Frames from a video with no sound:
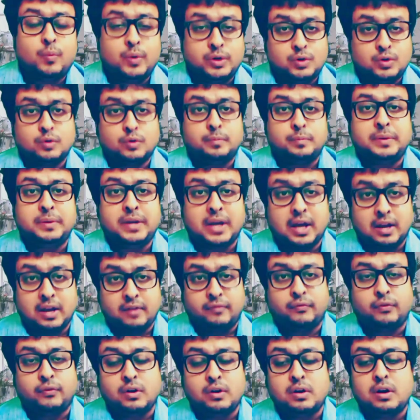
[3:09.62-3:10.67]
which would be
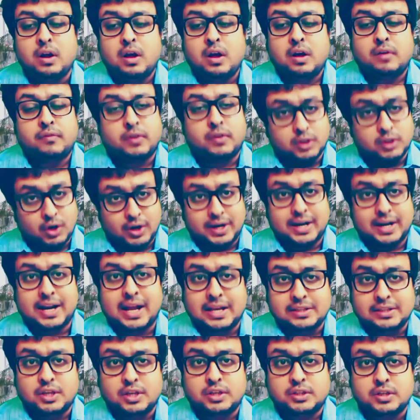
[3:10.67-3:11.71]
helpful for the
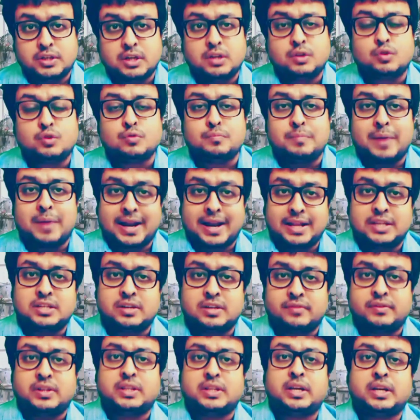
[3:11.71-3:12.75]
organization to manage
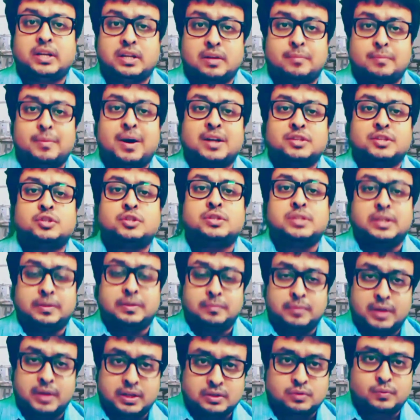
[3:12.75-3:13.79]
everything in a much
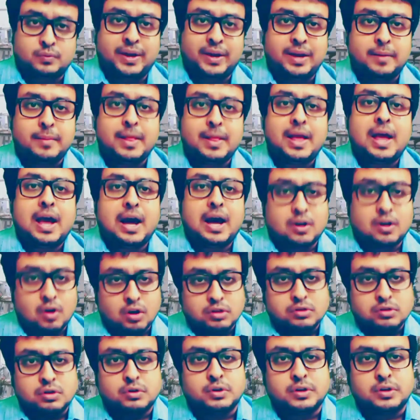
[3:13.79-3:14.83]
seamless way, and
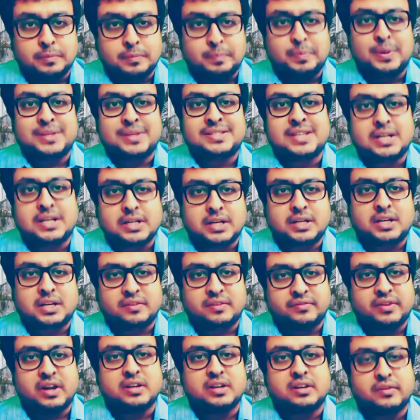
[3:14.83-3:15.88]
also to represent it
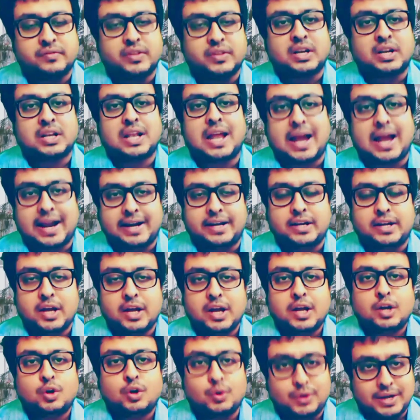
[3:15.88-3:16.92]
in front of the client
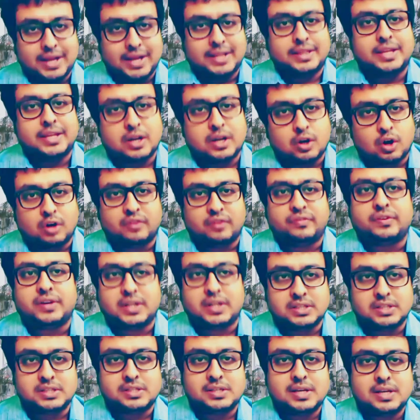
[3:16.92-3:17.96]
to gain their
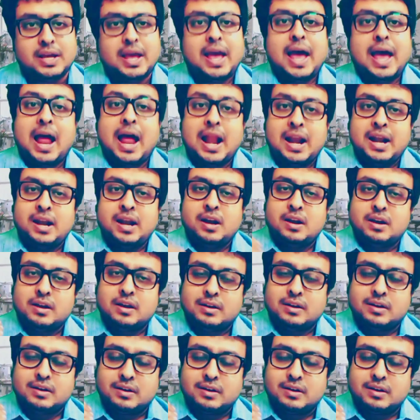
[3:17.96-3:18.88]
confidence. And